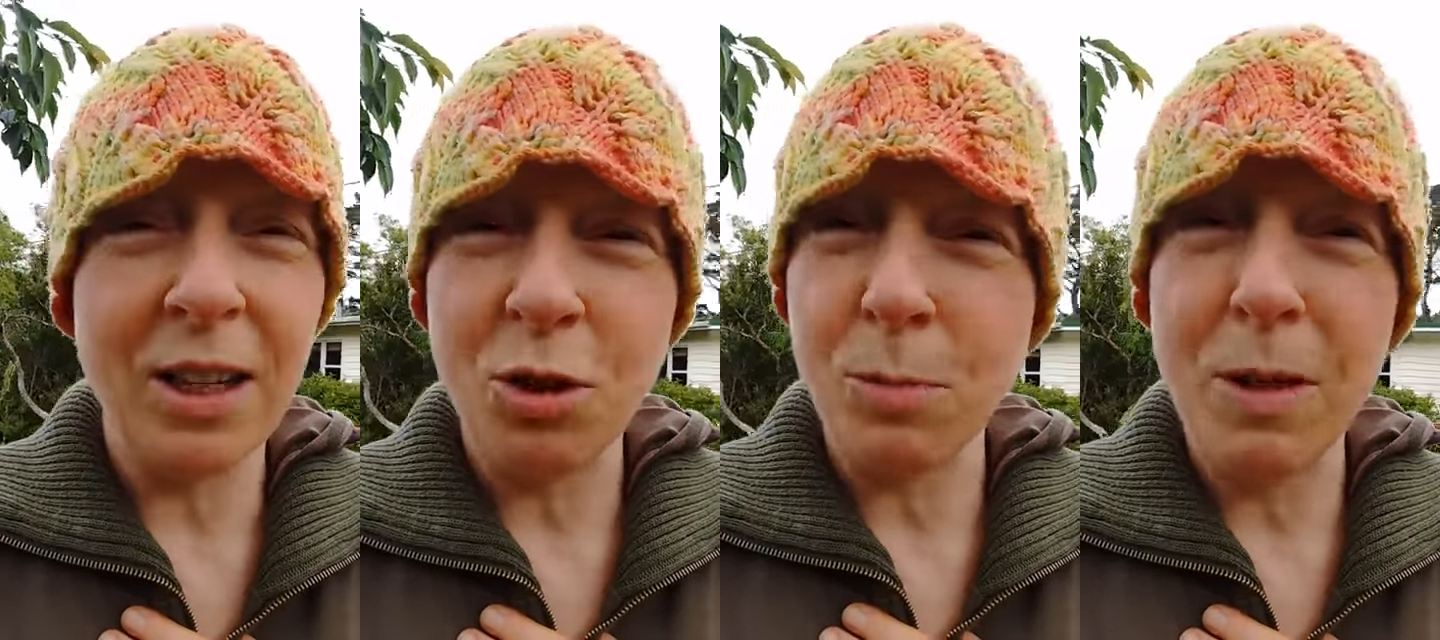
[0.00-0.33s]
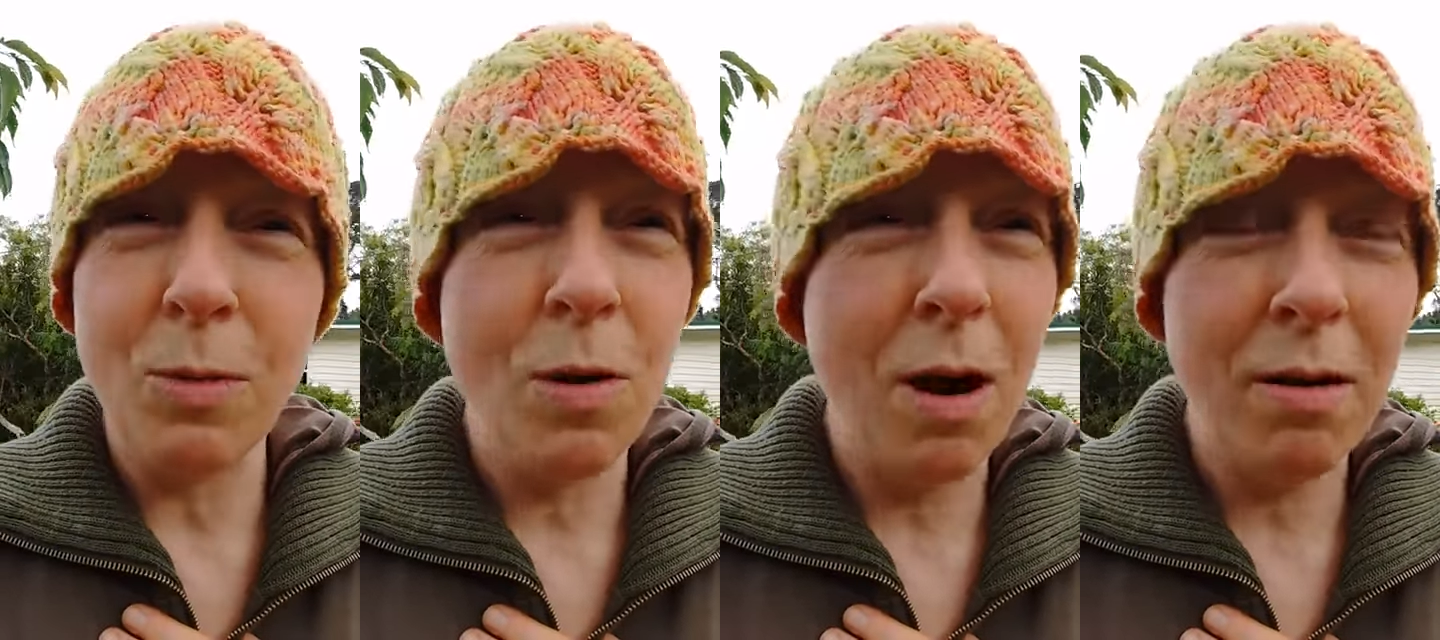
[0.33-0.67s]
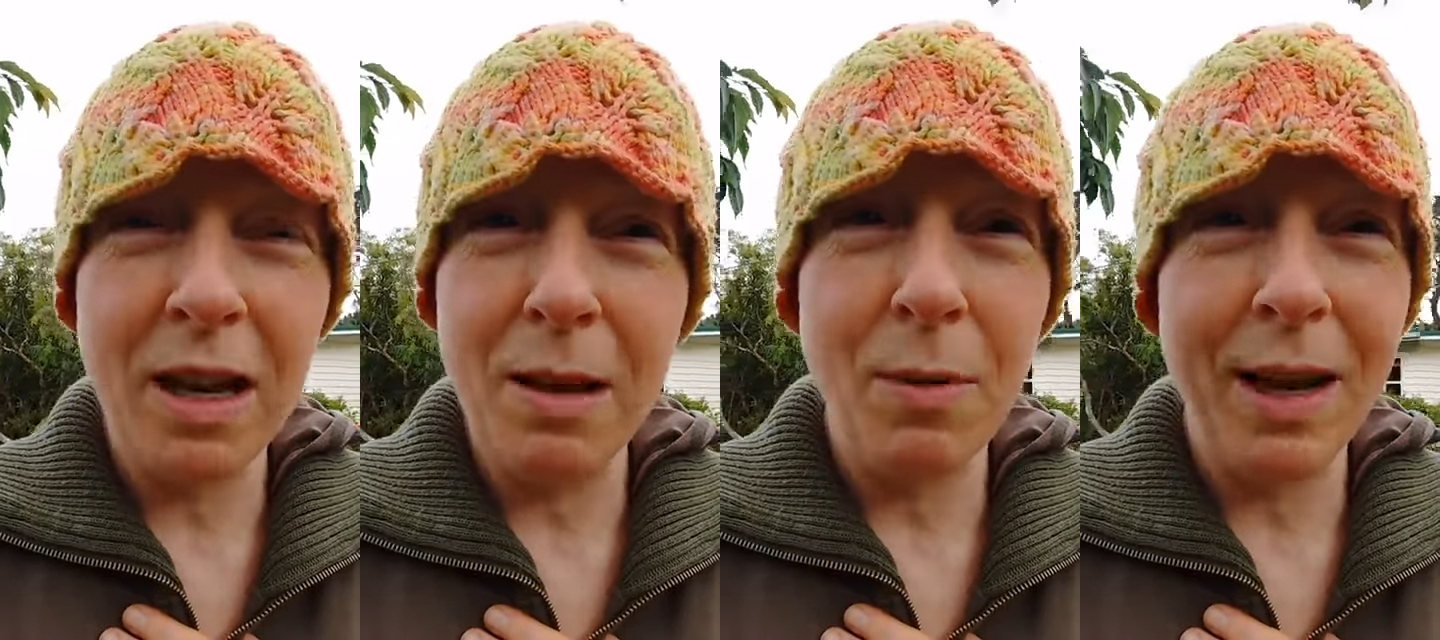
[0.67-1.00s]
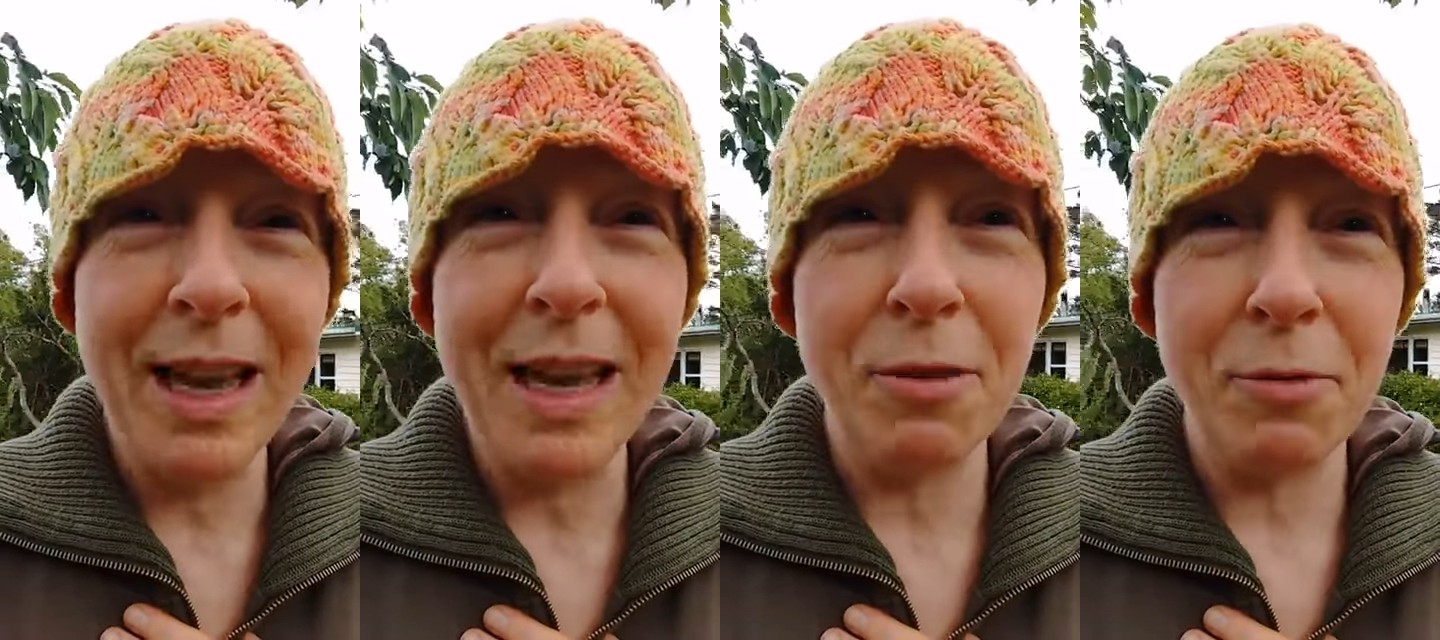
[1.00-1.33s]
It took me a while to get my
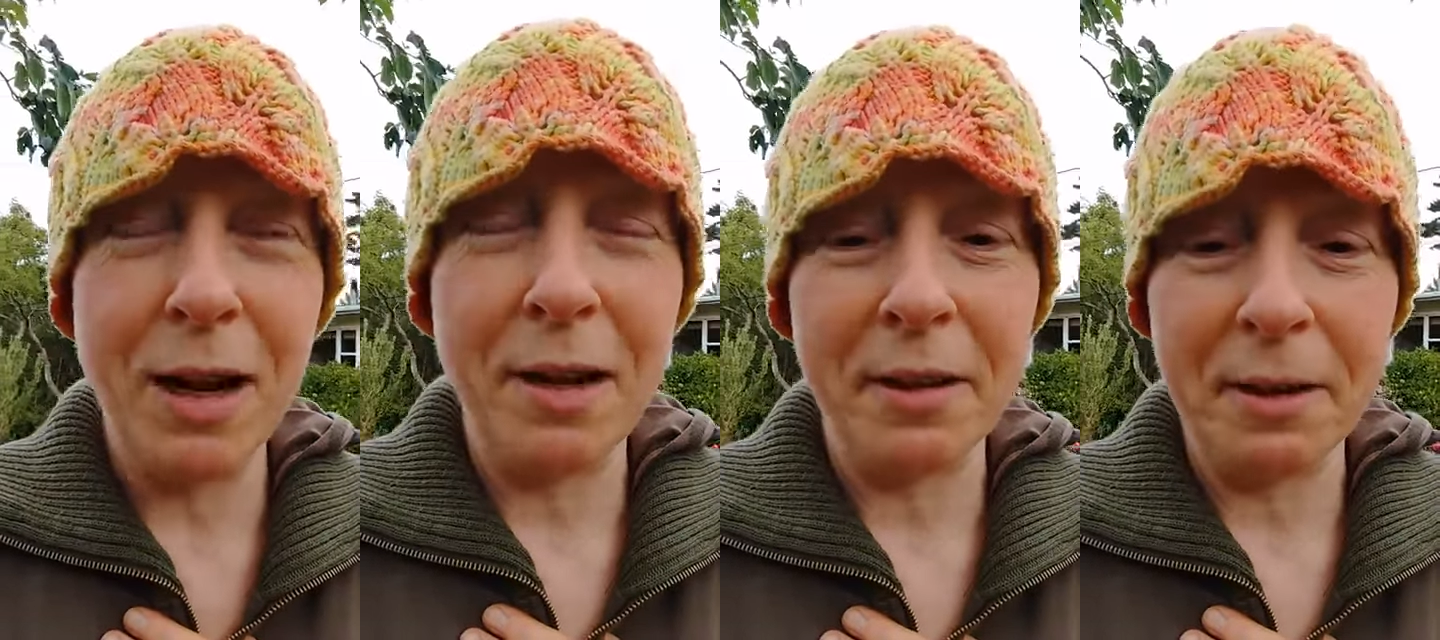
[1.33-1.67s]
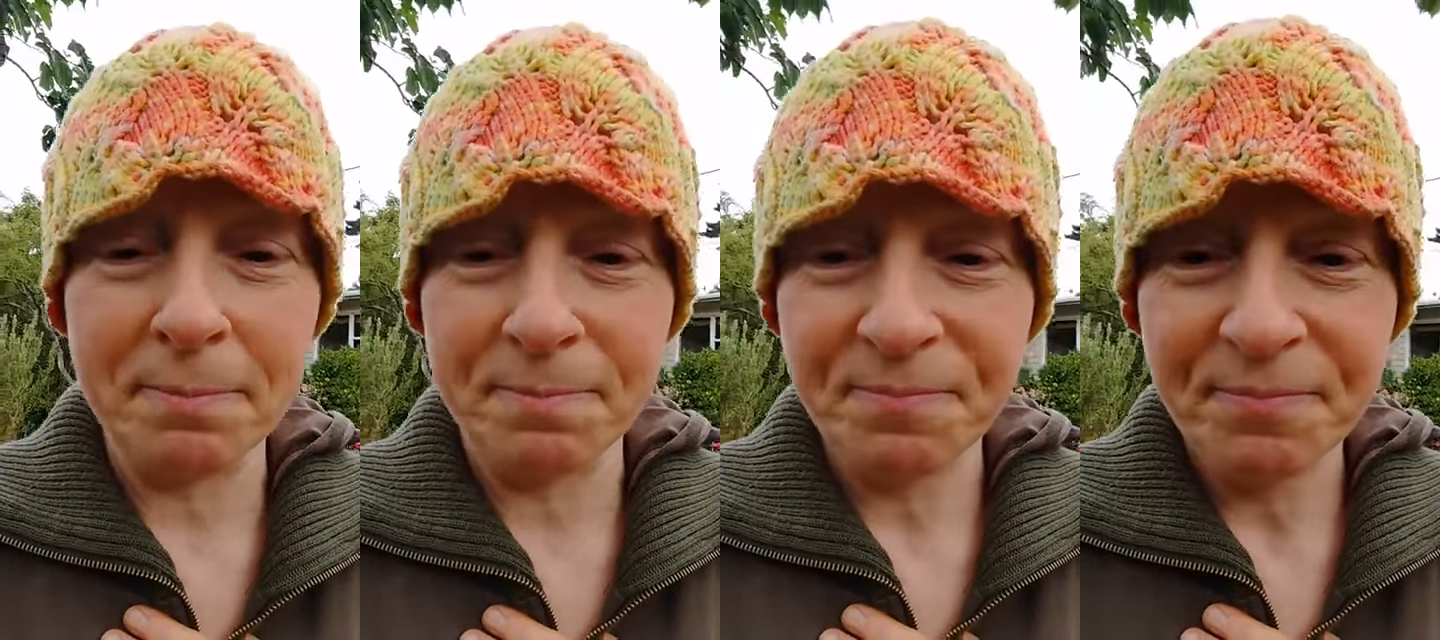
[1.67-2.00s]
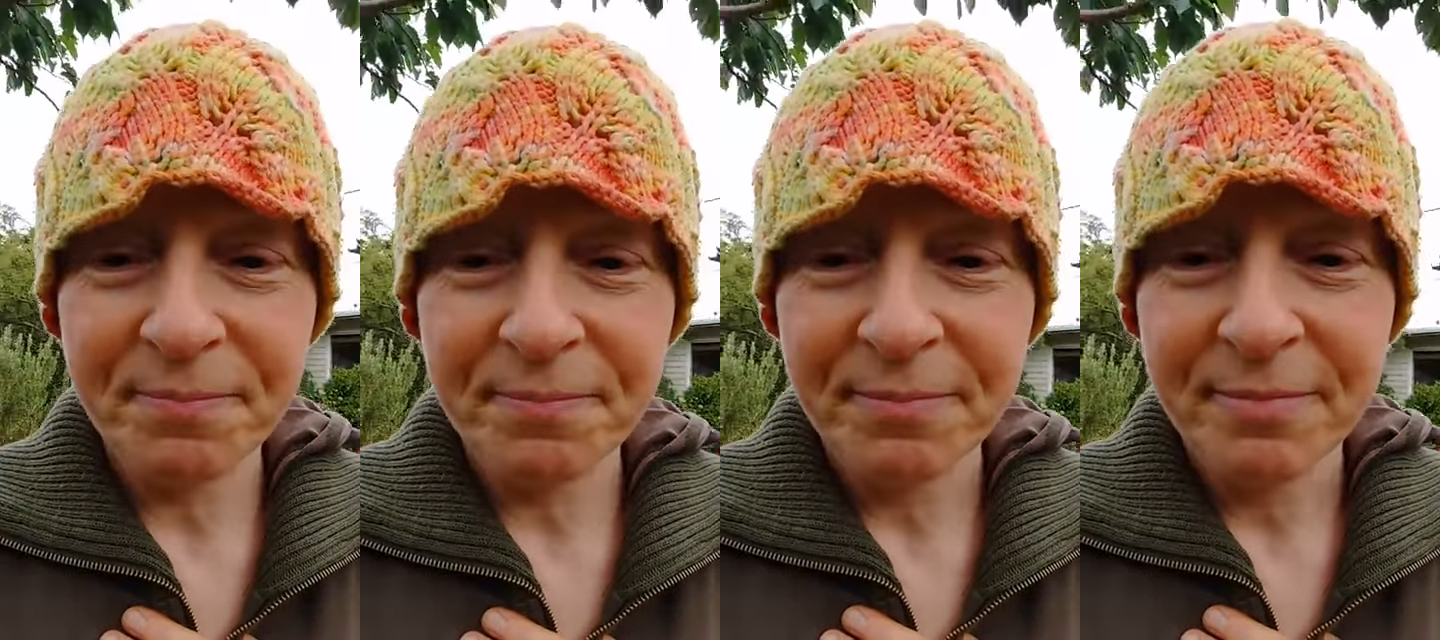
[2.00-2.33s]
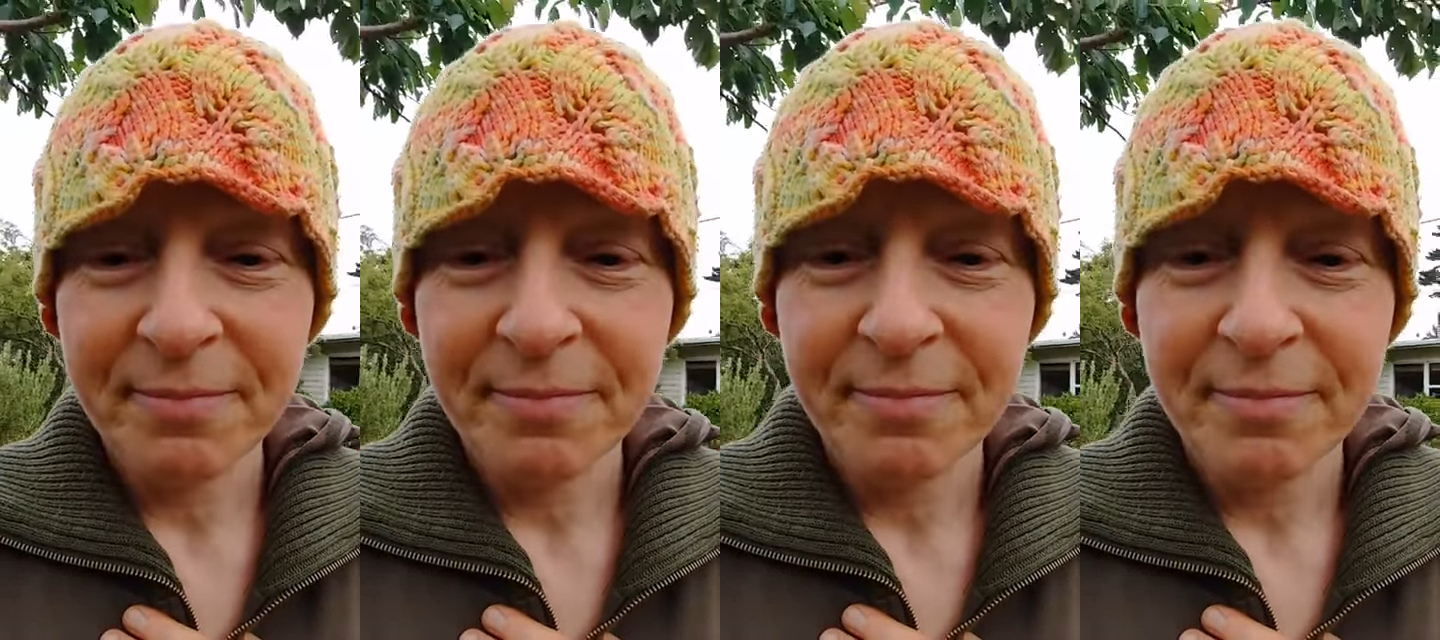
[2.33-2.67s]
head around it.
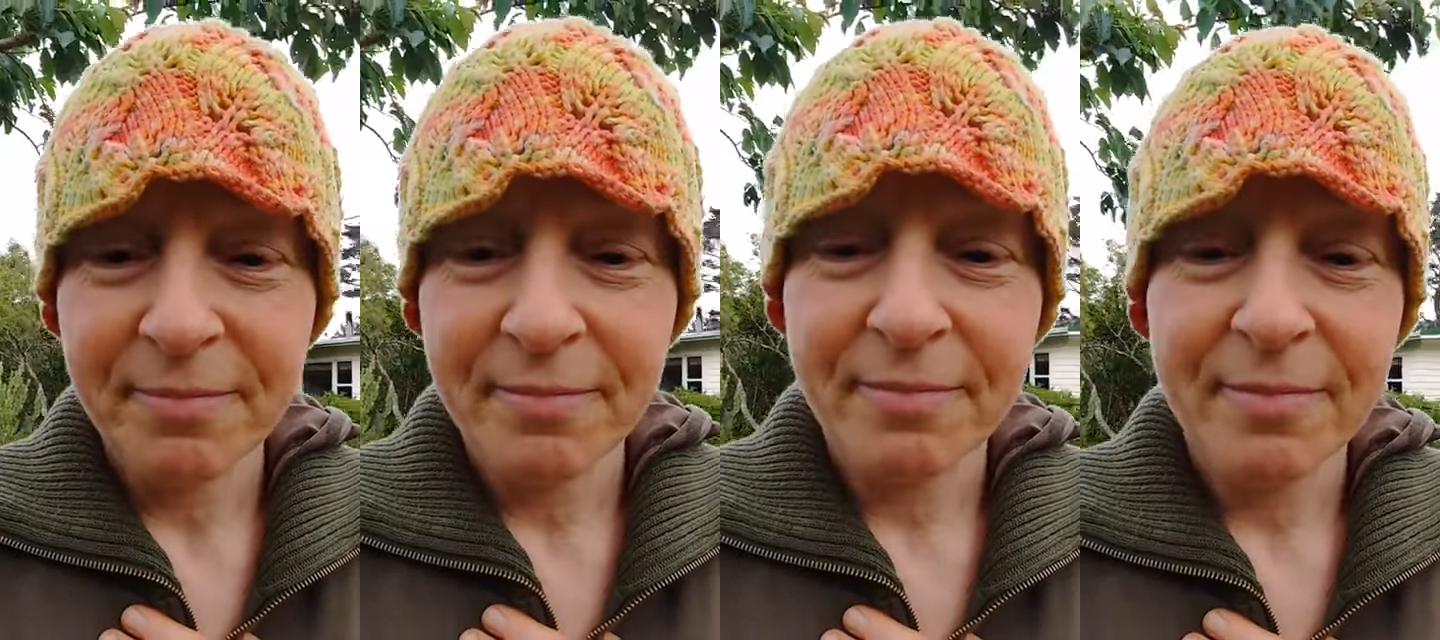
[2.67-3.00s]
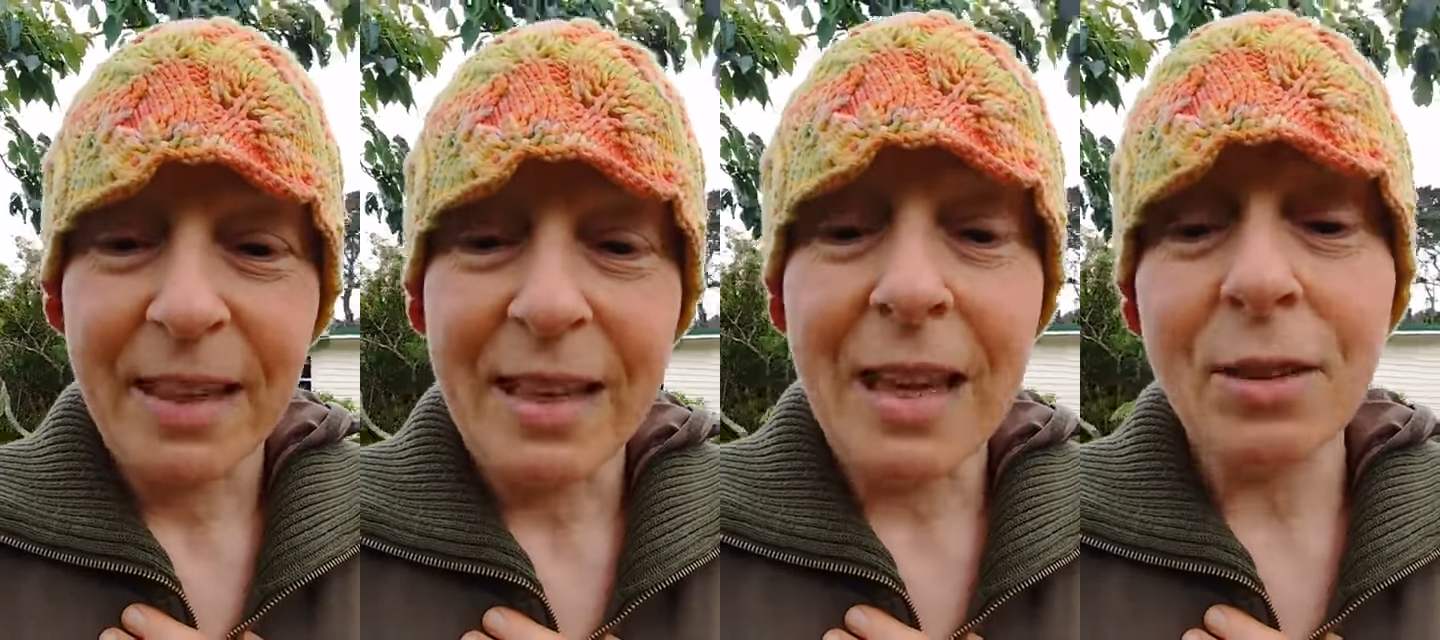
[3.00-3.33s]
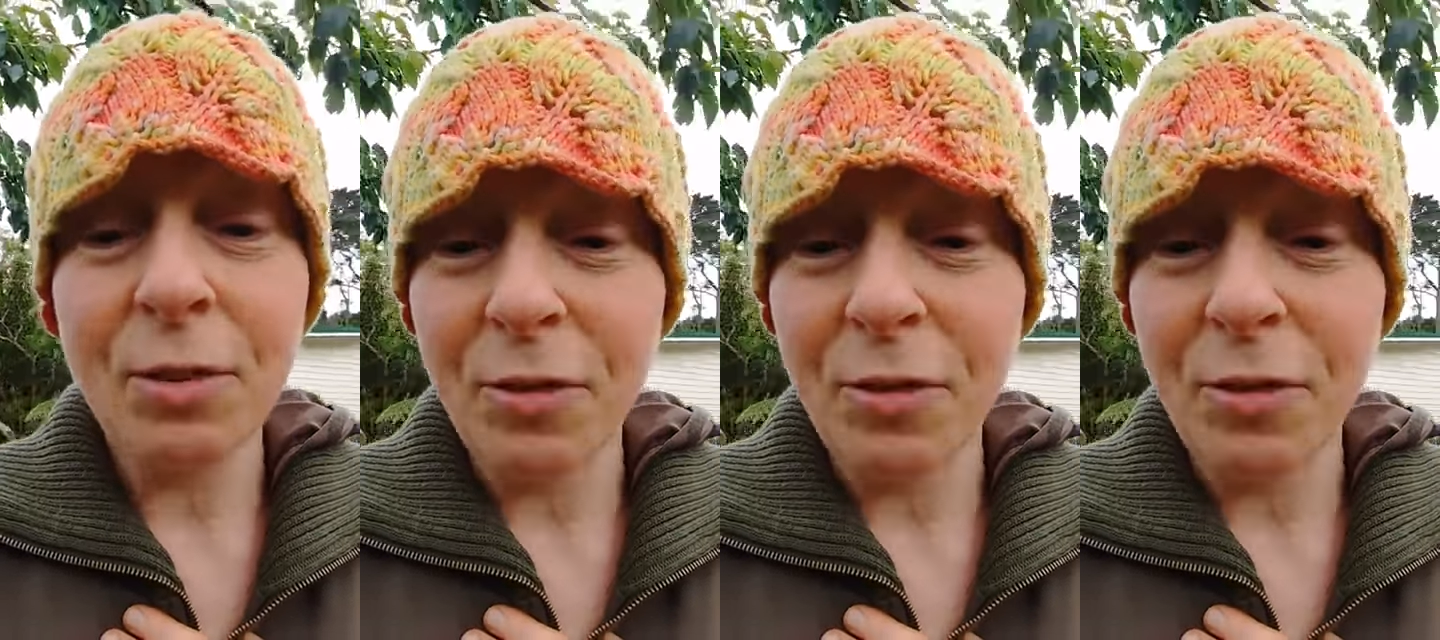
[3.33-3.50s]
Yeah, it's